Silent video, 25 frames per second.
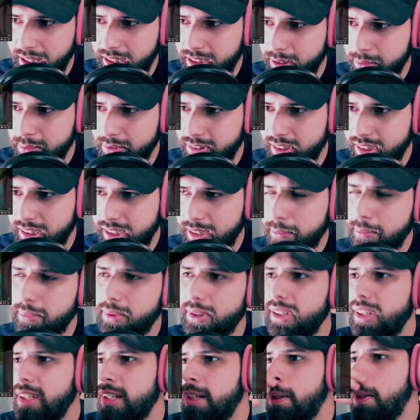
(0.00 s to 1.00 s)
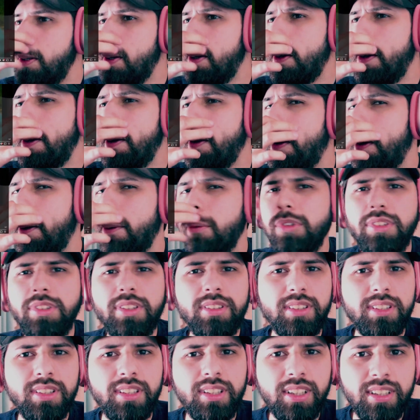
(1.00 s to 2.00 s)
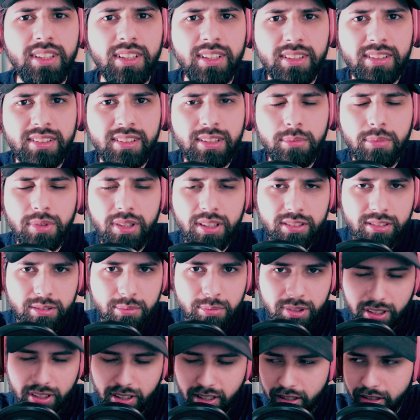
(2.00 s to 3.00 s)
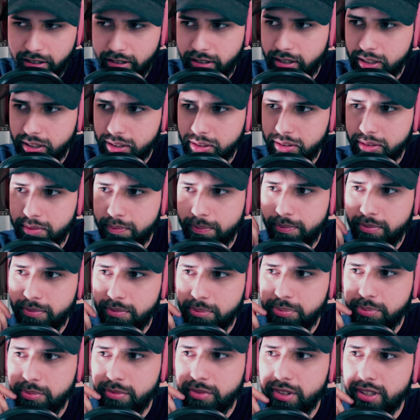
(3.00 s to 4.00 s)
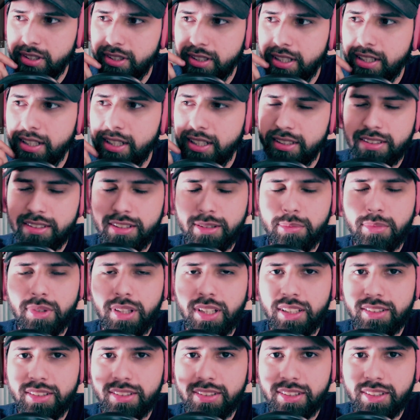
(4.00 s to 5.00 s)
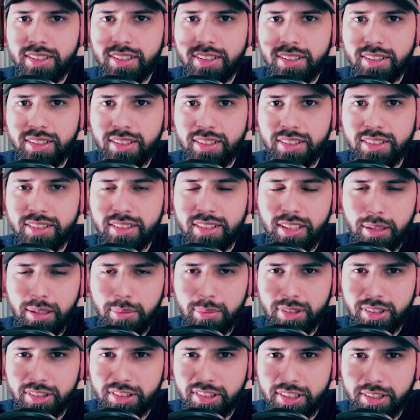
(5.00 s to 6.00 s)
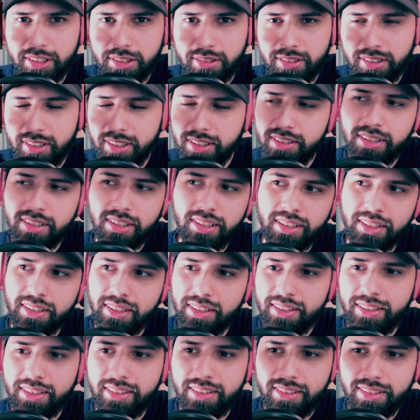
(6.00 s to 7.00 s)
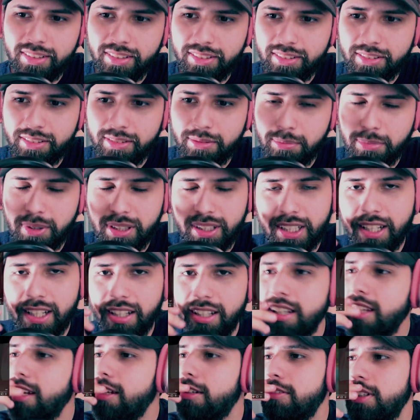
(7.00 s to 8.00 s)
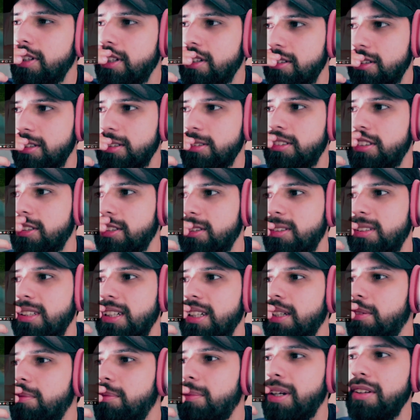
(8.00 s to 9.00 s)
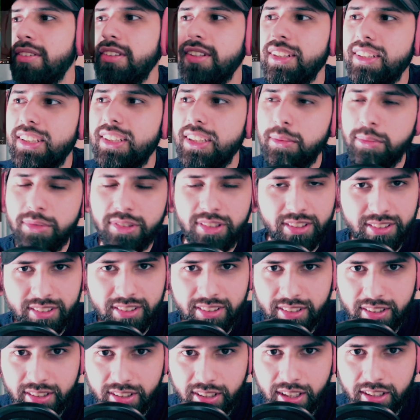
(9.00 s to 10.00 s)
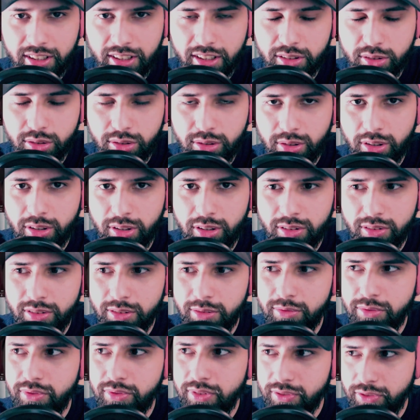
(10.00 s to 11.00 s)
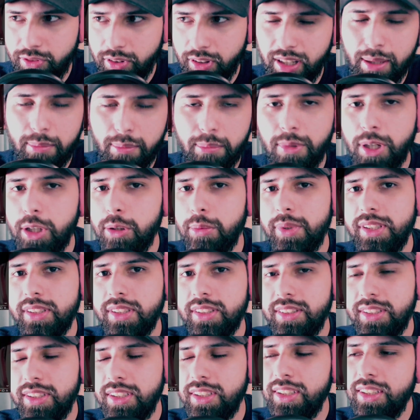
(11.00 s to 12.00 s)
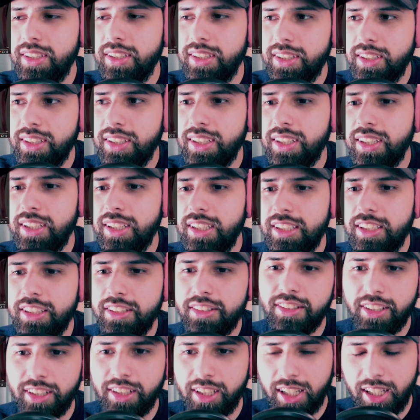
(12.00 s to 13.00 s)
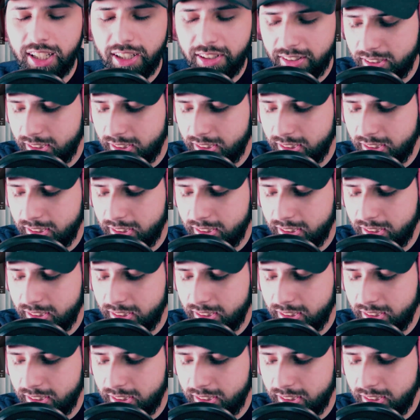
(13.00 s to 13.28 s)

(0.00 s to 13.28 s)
up to that. But what's the uh, symbolism with the car though? Is that like symbolizing his demons too, and he's like beating the hell out of it, or is it just saying maybe the demons got control of him for that moment, and he took it out on